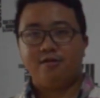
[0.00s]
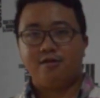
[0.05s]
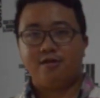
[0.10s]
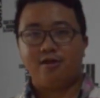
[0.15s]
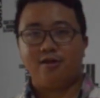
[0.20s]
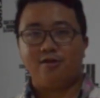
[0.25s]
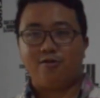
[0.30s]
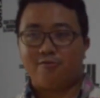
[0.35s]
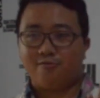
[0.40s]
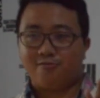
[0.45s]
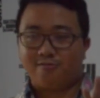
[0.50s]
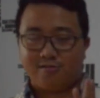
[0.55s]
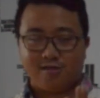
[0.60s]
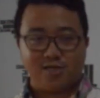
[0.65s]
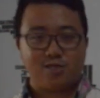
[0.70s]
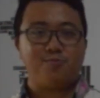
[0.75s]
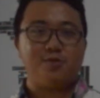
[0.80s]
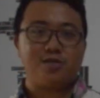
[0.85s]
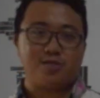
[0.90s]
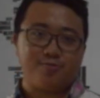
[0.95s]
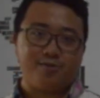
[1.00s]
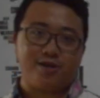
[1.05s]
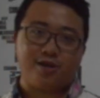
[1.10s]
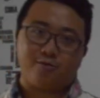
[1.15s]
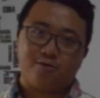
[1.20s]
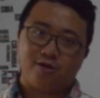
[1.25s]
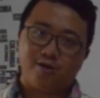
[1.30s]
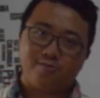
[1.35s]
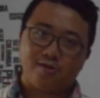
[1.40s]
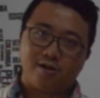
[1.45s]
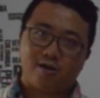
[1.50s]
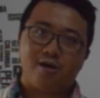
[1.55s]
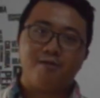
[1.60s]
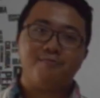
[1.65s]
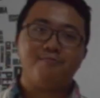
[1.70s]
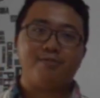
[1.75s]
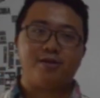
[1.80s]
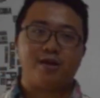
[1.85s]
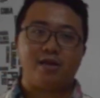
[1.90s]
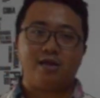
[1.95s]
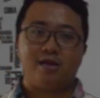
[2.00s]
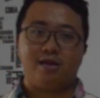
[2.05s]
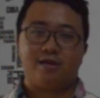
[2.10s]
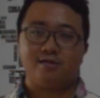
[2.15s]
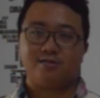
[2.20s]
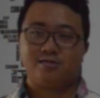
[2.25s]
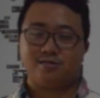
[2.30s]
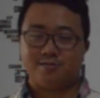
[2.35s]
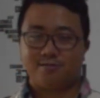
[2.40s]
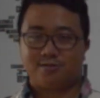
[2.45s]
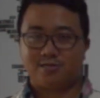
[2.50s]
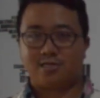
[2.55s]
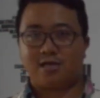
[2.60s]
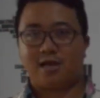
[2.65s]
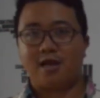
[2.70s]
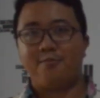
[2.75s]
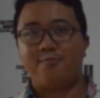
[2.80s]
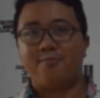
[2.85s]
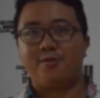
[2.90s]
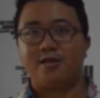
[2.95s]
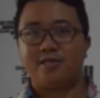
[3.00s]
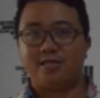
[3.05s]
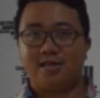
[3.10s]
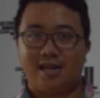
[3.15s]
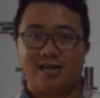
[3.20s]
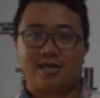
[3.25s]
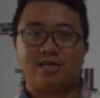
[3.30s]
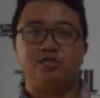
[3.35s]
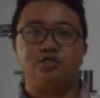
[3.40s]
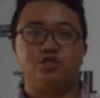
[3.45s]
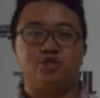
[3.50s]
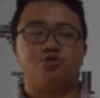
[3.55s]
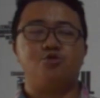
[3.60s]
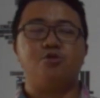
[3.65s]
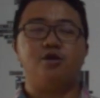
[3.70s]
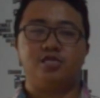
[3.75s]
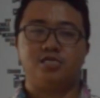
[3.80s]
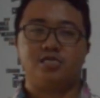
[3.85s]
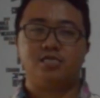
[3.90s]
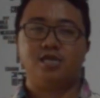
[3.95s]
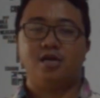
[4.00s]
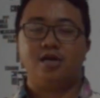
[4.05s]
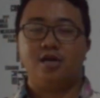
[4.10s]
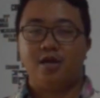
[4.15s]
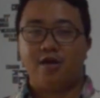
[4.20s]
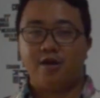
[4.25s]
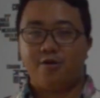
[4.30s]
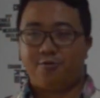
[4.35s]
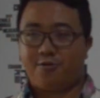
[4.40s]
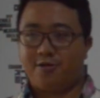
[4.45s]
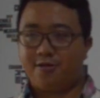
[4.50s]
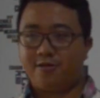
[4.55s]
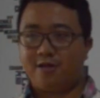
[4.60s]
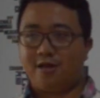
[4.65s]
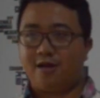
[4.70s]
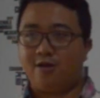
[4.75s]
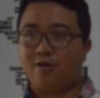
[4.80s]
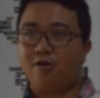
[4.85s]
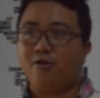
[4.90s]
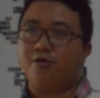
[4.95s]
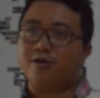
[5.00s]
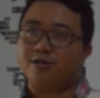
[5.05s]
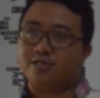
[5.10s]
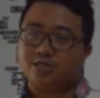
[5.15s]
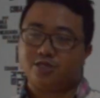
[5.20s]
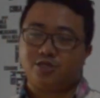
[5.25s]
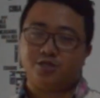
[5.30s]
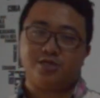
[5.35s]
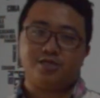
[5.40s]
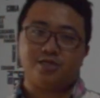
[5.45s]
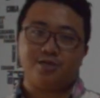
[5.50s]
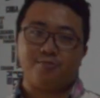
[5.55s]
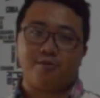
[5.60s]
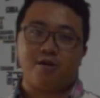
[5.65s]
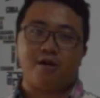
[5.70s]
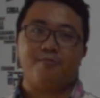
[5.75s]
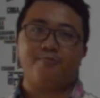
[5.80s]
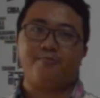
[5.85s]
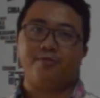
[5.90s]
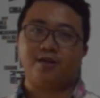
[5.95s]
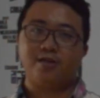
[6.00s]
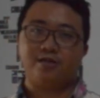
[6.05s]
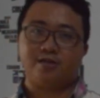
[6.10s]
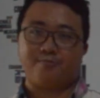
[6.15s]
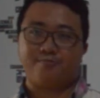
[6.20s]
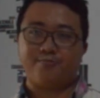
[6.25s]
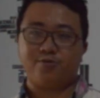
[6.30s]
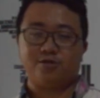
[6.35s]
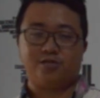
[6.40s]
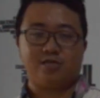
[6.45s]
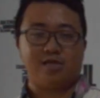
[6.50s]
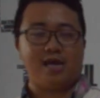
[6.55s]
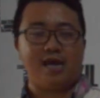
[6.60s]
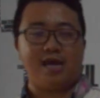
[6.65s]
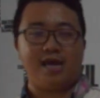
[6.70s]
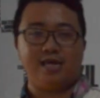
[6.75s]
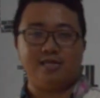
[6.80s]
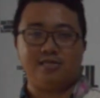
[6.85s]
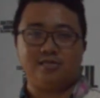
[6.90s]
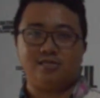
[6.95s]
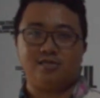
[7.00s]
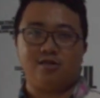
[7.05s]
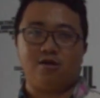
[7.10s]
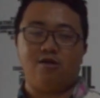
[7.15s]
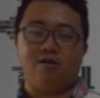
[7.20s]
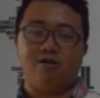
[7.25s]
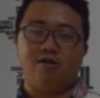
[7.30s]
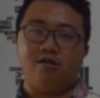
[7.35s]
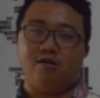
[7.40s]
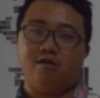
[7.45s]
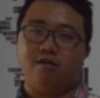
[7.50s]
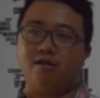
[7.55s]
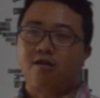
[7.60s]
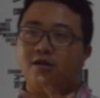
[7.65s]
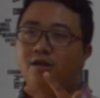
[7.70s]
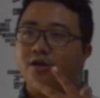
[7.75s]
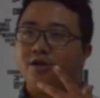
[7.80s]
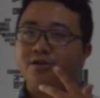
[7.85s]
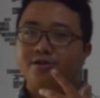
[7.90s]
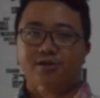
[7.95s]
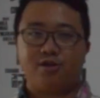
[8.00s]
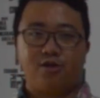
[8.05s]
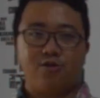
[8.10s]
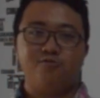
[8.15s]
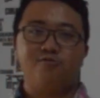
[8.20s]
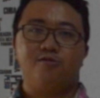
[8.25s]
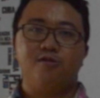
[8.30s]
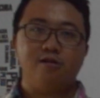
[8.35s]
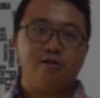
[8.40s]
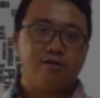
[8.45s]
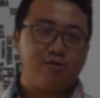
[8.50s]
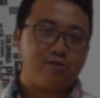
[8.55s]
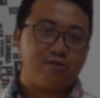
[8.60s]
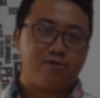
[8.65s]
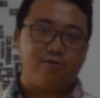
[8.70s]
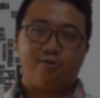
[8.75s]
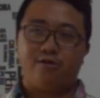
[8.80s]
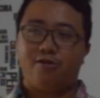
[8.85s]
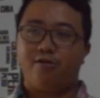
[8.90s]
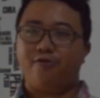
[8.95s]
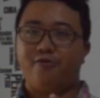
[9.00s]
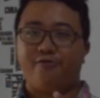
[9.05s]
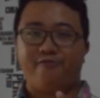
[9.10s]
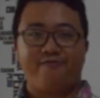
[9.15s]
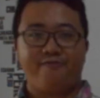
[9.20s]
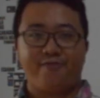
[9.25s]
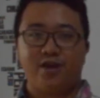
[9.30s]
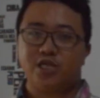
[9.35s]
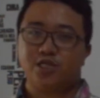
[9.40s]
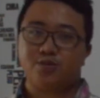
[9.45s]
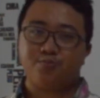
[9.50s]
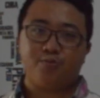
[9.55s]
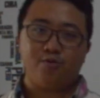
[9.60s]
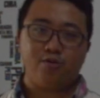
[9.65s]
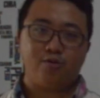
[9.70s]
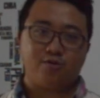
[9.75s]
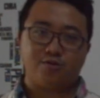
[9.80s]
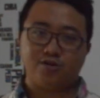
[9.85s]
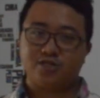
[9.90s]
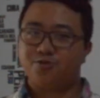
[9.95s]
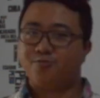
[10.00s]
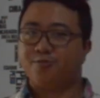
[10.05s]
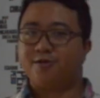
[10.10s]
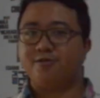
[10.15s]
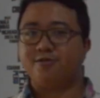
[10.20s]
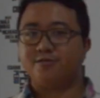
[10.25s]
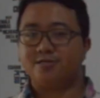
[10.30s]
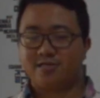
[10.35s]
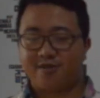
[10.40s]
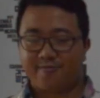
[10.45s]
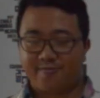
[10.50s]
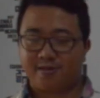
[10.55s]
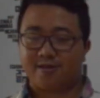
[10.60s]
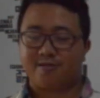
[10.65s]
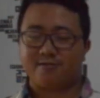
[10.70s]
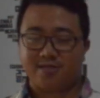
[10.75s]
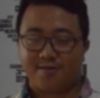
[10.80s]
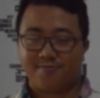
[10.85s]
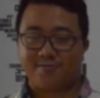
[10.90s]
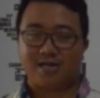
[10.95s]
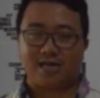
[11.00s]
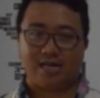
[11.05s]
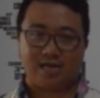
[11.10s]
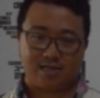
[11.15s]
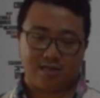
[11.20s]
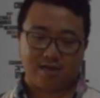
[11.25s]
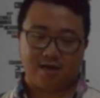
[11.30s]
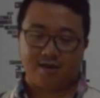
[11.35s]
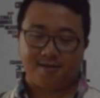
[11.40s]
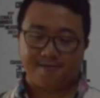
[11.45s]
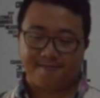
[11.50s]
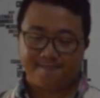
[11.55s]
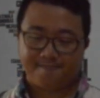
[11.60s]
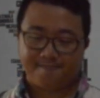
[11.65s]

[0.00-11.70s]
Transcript: this must be a credible company. It's a company that I can trust, rather than, oh, it's just some company that puts ads on Google or Facebook or Twitter, something like that.